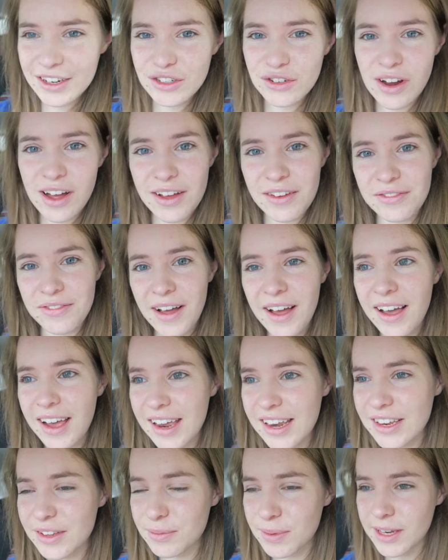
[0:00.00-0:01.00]
can drive
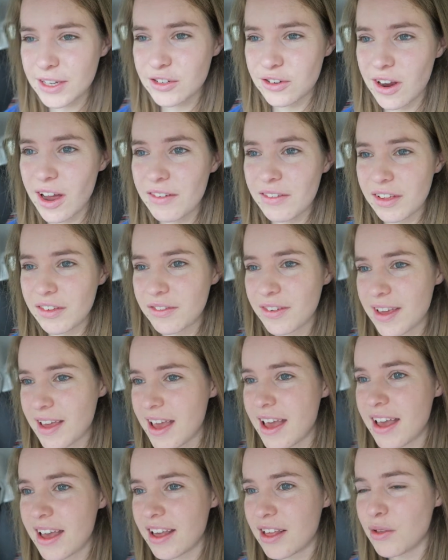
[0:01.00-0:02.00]
fine, he's been driving for
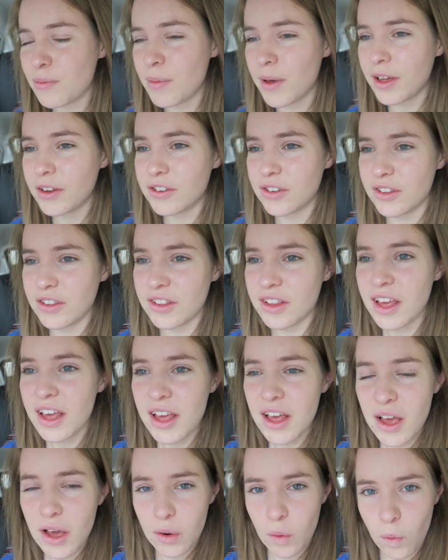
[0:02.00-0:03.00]
years, but just
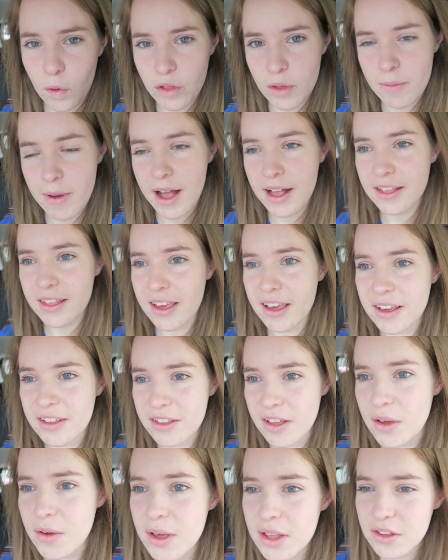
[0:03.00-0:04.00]
an automatic,
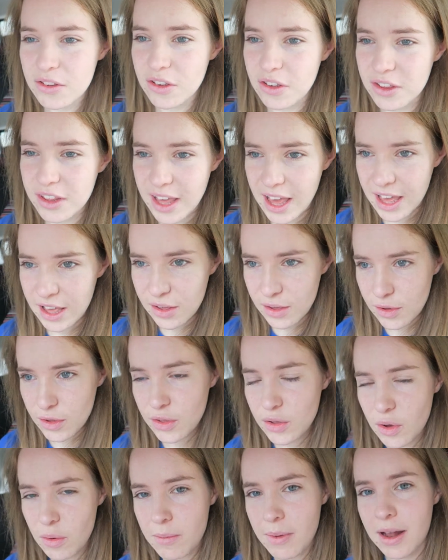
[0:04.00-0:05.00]
so it's just getting
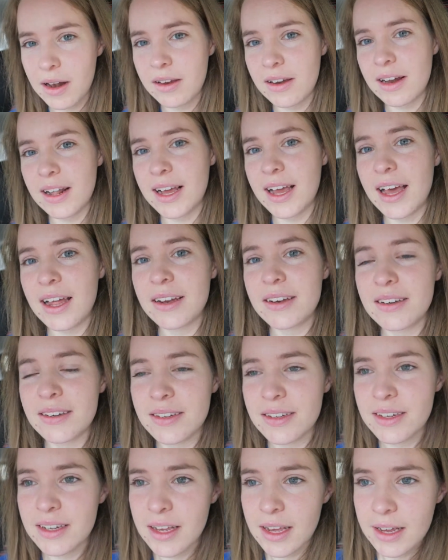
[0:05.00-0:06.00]
used to a manual again.
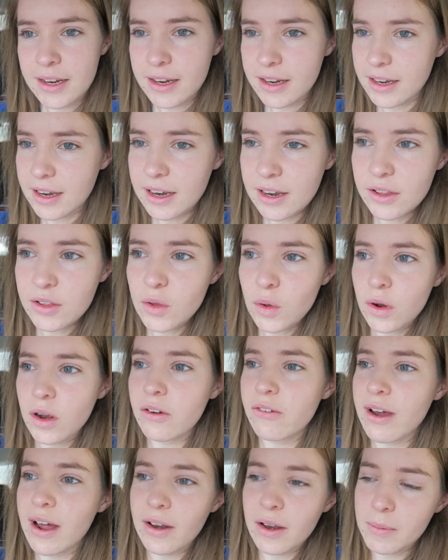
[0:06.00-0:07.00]
Didn't really stall
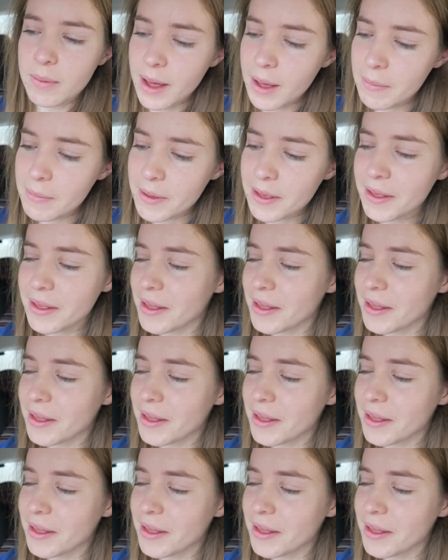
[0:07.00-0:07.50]
at a roundabout.